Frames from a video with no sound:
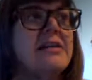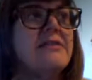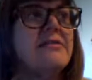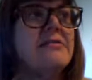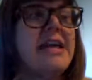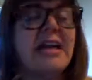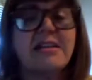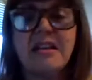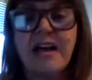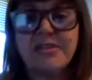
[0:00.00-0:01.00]
of
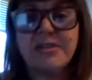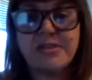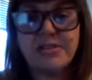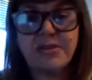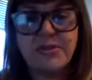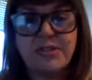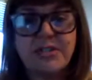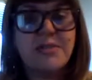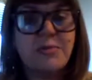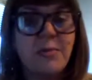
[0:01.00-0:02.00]
technological
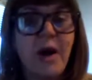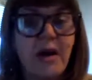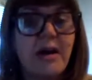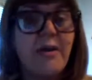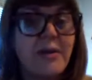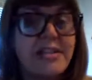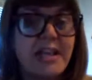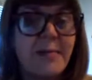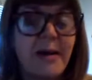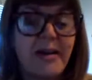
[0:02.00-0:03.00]
solutions are going to
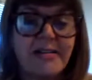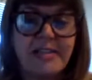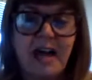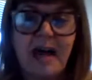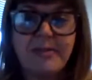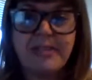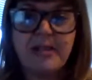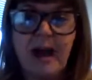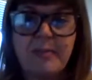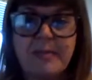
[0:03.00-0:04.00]
come out on top to
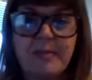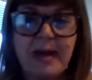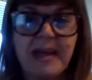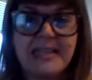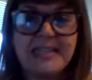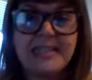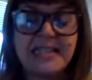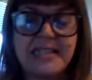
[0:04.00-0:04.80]
optimize